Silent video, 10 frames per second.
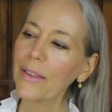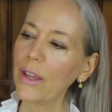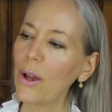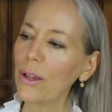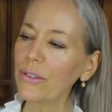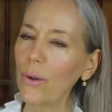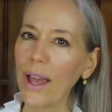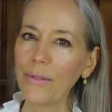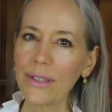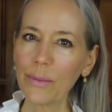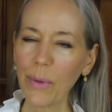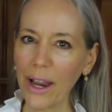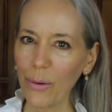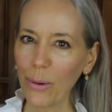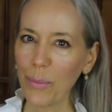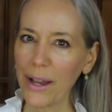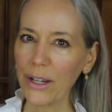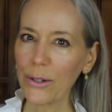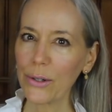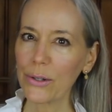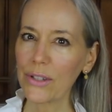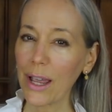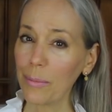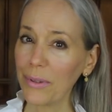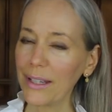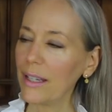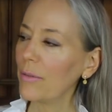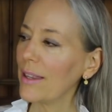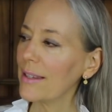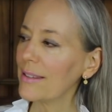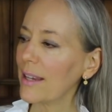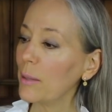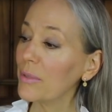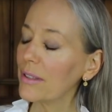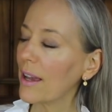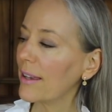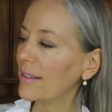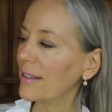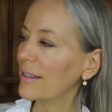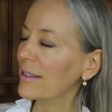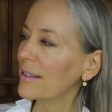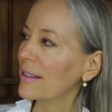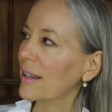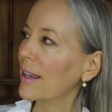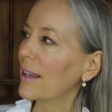They also have spiral binders, I believe, in the same sizes.